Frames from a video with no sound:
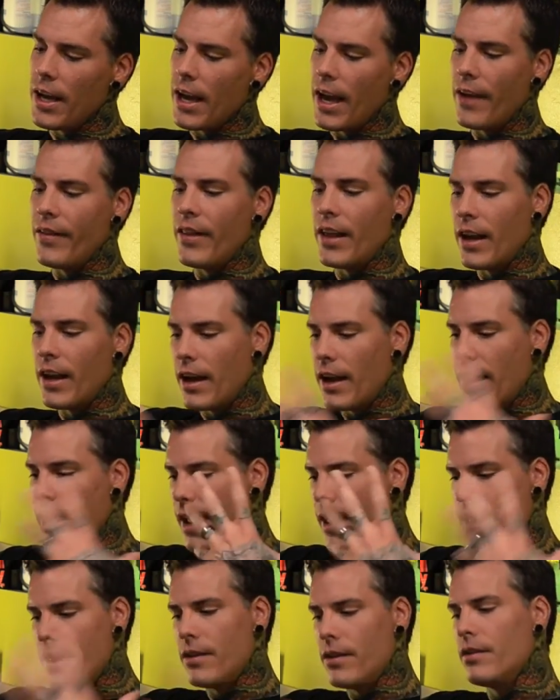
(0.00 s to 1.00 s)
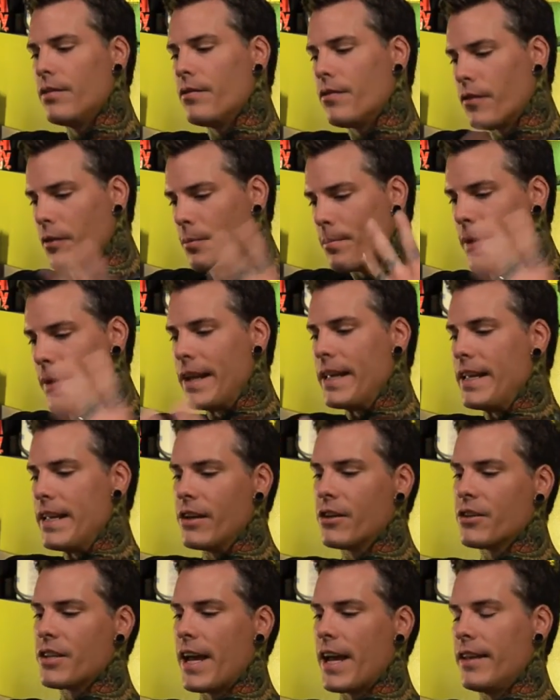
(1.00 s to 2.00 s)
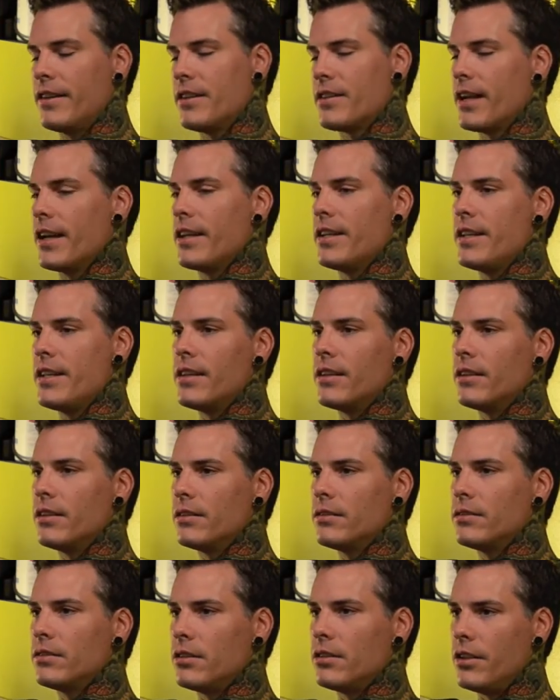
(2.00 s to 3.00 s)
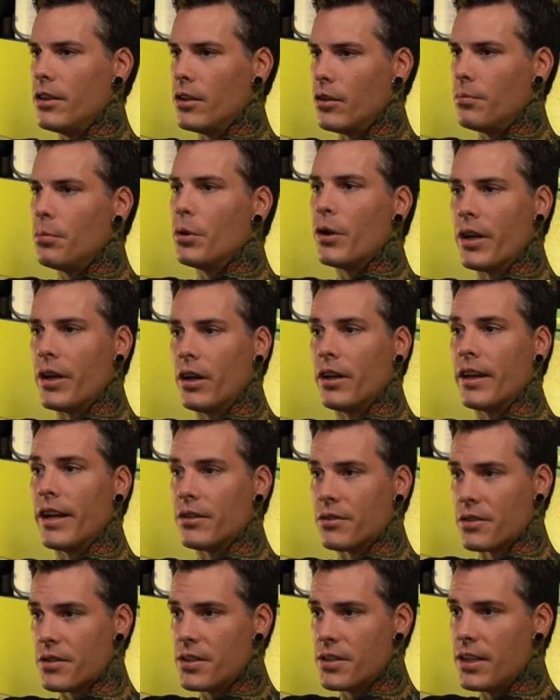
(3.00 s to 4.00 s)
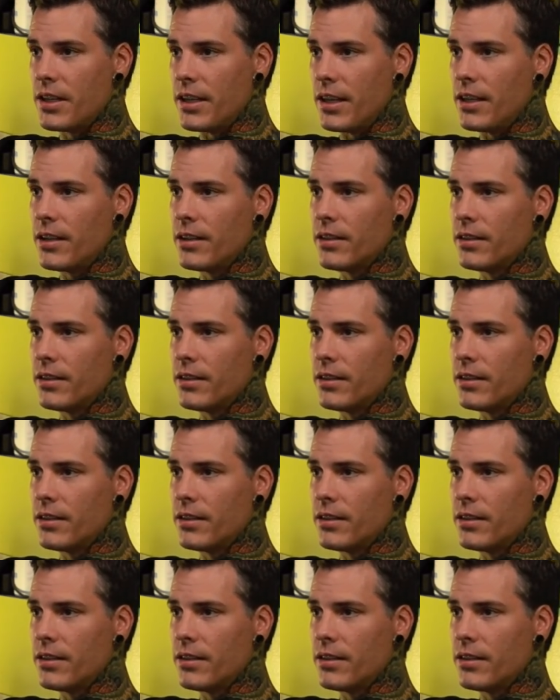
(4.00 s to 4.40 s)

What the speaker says: and then for many years I had this idea of, putting on Hell City.